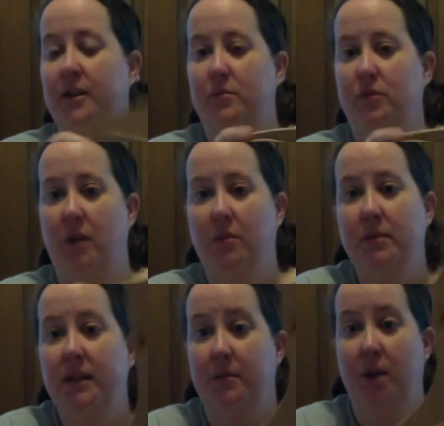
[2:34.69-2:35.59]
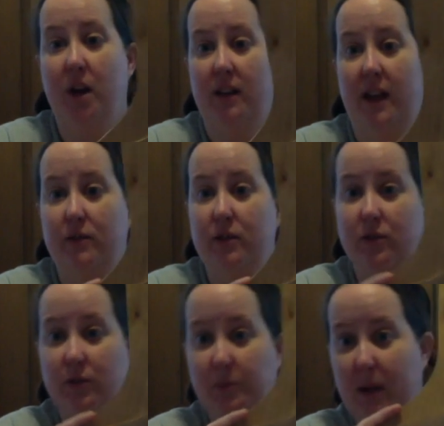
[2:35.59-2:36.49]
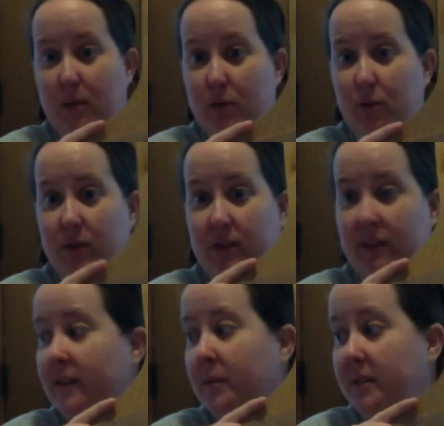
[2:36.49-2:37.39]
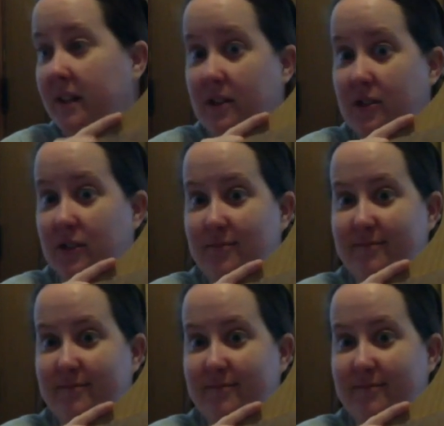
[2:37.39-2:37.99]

probably am not allowed to use power tools this substantial.